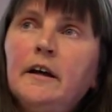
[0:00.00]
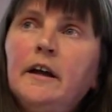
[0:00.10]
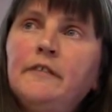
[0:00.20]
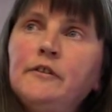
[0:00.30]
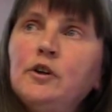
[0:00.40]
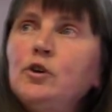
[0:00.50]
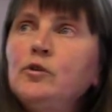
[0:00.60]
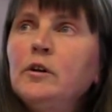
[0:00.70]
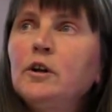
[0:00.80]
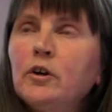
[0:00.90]
if
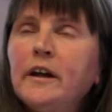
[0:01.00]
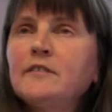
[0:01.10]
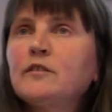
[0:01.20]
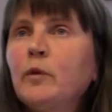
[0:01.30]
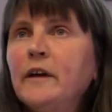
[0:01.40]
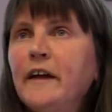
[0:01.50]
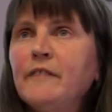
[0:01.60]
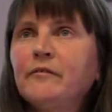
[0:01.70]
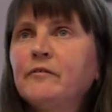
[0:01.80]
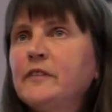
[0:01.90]
you look into it,
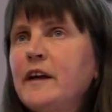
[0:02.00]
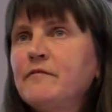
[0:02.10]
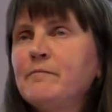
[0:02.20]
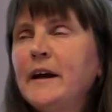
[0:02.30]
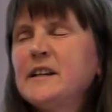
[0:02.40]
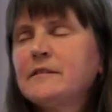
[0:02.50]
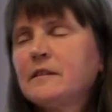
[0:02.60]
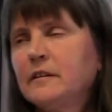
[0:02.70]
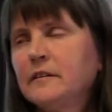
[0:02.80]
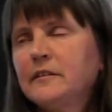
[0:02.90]
they've made
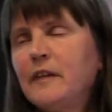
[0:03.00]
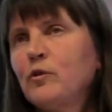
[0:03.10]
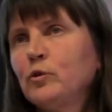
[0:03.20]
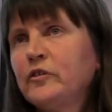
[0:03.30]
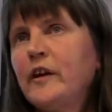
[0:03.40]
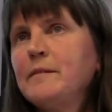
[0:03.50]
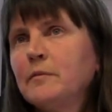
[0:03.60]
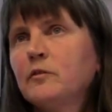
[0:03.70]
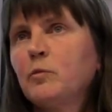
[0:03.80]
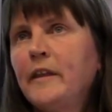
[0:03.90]
several
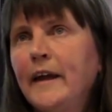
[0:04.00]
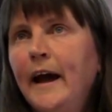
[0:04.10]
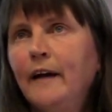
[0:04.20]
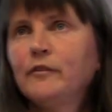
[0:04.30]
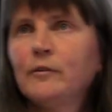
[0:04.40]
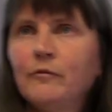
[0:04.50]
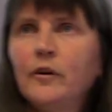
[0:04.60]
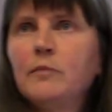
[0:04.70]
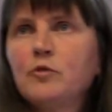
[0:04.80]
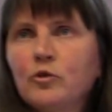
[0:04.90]
statements where they have
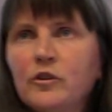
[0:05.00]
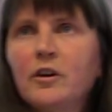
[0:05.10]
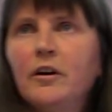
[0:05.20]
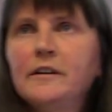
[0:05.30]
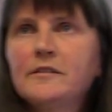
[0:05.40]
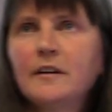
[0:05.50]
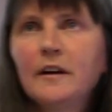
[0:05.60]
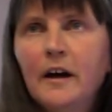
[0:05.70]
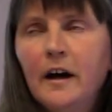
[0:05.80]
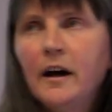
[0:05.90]
confirmed or denied
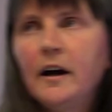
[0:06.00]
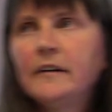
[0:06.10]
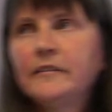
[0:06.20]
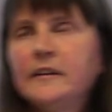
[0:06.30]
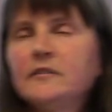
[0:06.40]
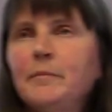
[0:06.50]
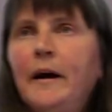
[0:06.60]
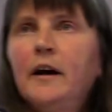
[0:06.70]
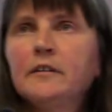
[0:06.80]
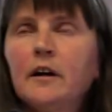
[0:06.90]
things
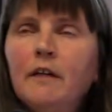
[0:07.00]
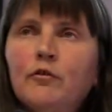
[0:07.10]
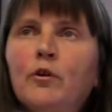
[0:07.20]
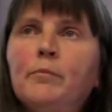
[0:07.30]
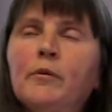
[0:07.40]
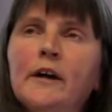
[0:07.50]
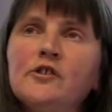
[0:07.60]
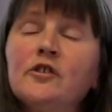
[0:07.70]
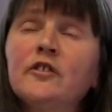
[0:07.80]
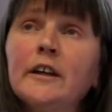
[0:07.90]
about undercover
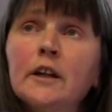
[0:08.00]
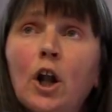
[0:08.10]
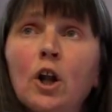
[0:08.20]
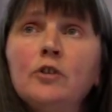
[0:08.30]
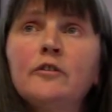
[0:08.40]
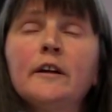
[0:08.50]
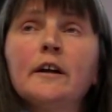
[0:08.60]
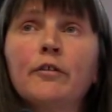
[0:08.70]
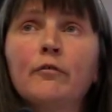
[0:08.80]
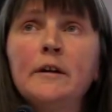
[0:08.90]
operations,
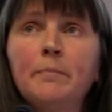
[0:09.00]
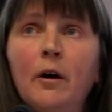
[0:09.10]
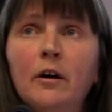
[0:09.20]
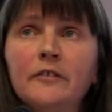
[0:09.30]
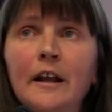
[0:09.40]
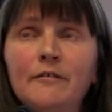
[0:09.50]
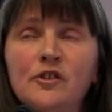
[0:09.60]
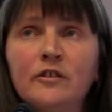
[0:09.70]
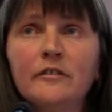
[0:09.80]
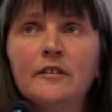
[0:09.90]
including a three-part
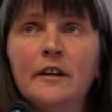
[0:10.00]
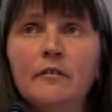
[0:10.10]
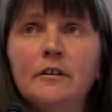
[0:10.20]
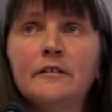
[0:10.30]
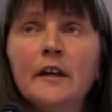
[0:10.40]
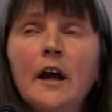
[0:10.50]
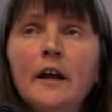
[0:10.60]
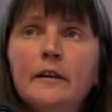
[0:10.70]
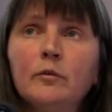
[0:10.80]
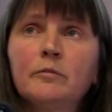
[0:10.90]
television series
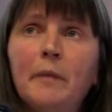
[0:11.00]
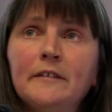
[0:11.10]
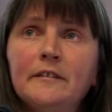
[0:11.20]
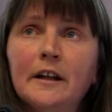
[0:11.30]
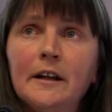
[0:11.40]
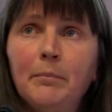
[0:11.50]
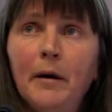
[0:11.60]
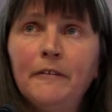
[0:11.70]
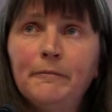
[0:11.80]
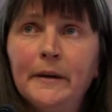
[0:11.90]
that was basically a
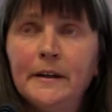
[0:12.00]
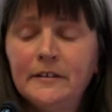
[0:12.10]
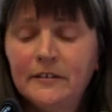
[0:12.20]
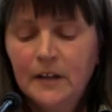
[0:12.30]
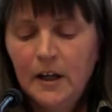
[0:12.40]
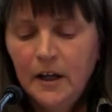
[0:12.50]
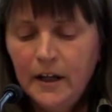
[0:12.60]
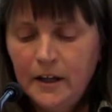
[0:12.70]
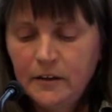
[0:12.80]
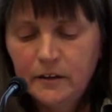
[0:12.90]
puff piece
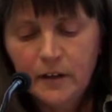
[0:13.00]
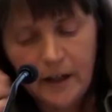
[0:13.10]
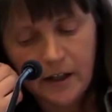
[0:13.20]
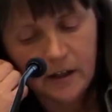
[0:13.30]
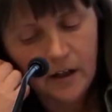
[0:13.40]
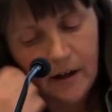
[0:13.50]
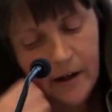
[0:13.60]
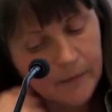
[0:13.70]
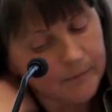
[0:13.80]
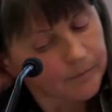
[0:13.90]
in
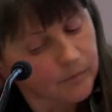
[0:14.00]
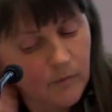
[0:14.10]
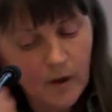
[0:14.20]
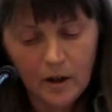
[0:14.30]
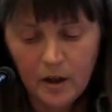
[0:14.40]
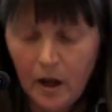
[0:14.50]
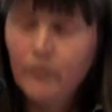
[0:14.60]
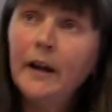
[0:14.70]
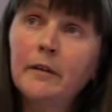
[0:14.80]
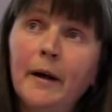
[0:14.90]

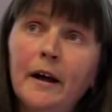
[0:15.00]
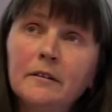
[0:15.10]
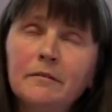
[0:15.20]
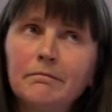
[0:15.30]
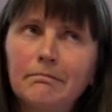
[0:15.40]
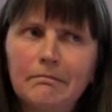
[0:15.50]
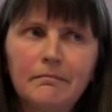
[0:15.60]
around about